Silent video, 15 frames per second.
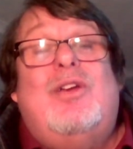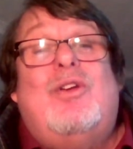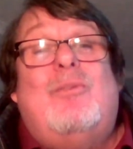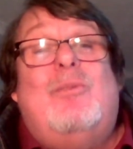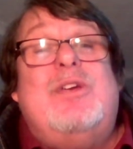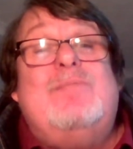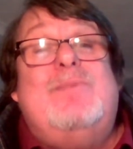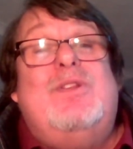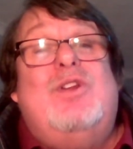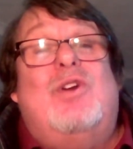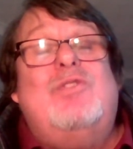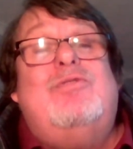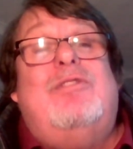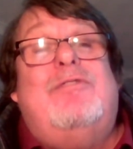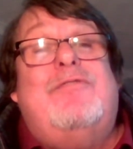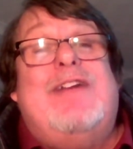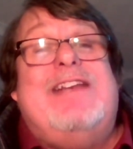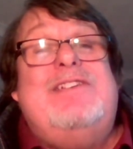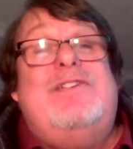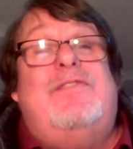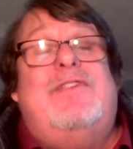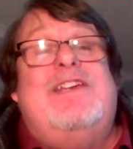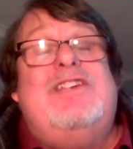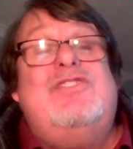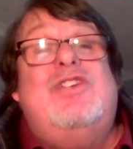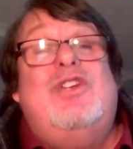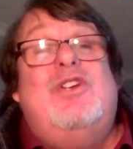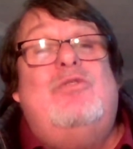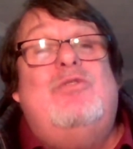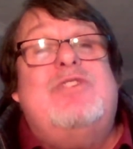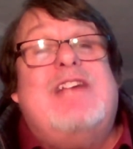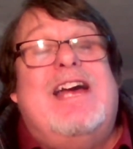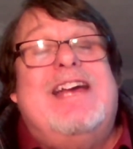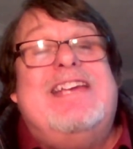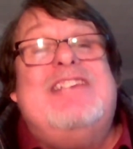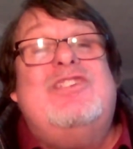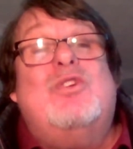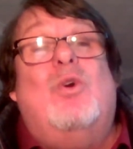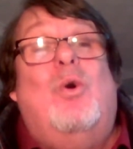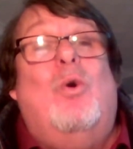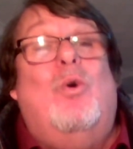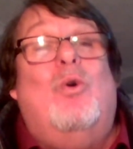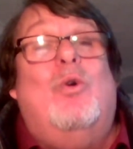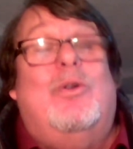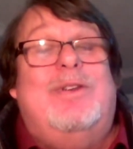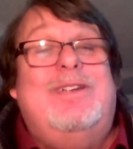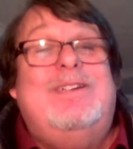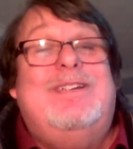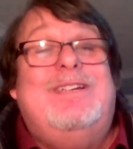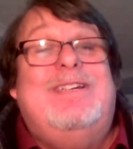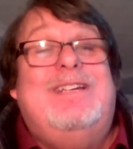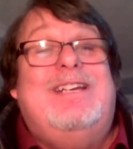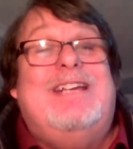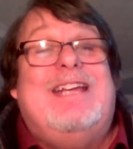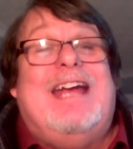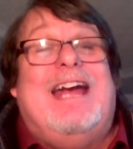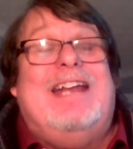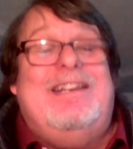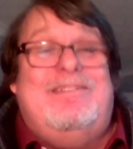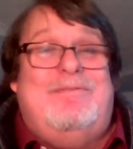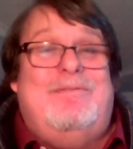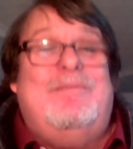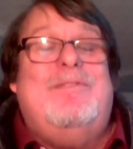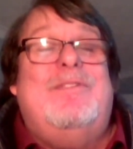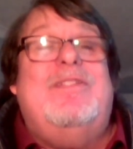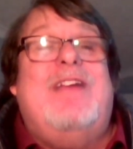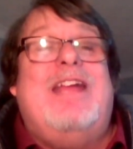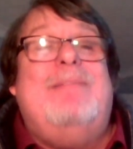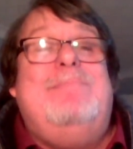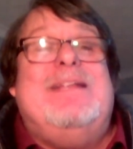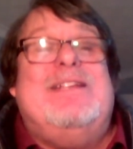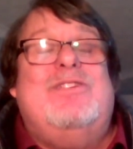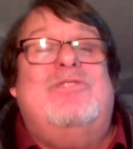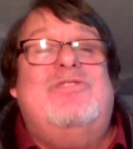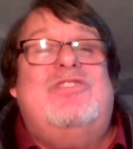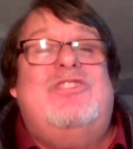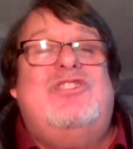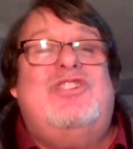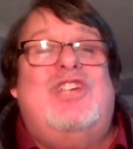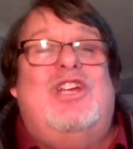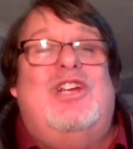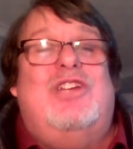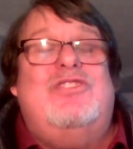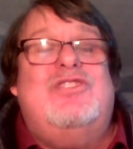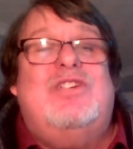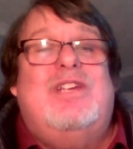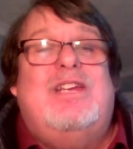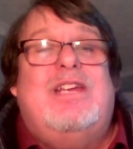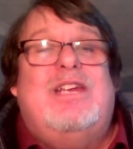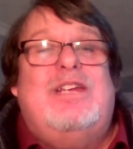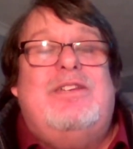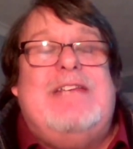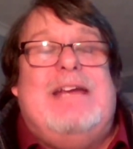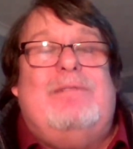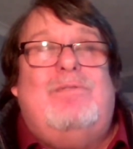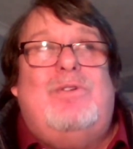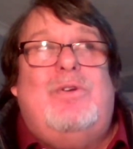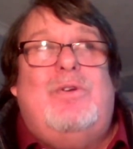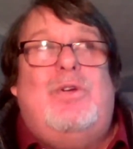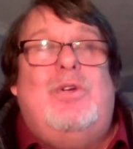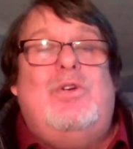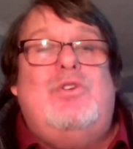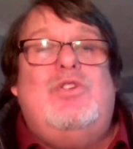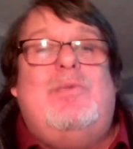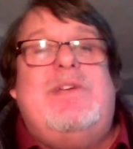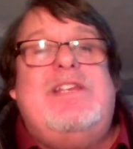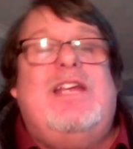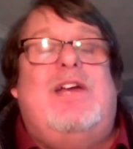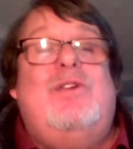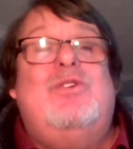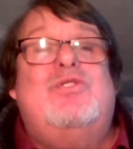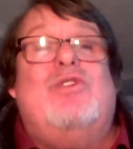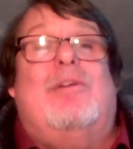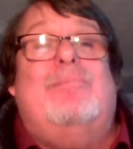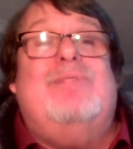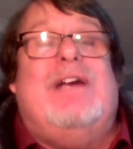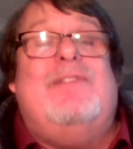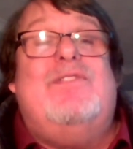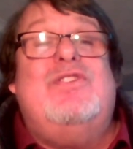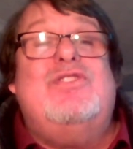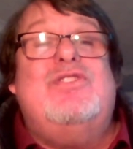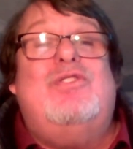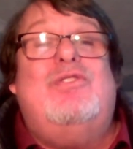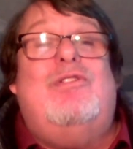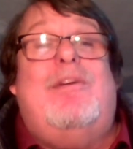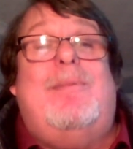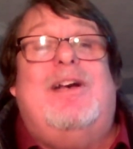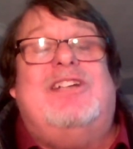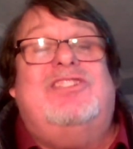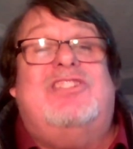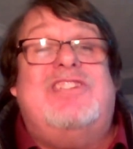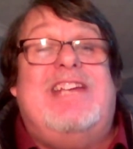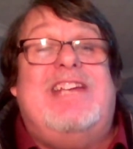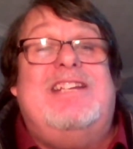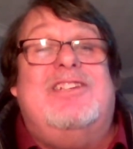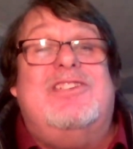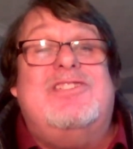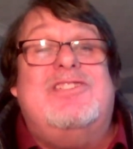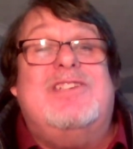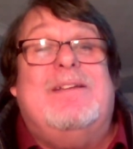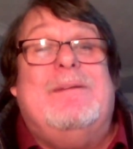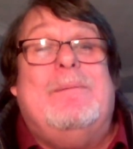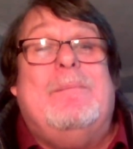which belonged to a friend of his who'd cut his corn and that had bled onto the shirt. Now, who do we know who's got brothers who are master tailors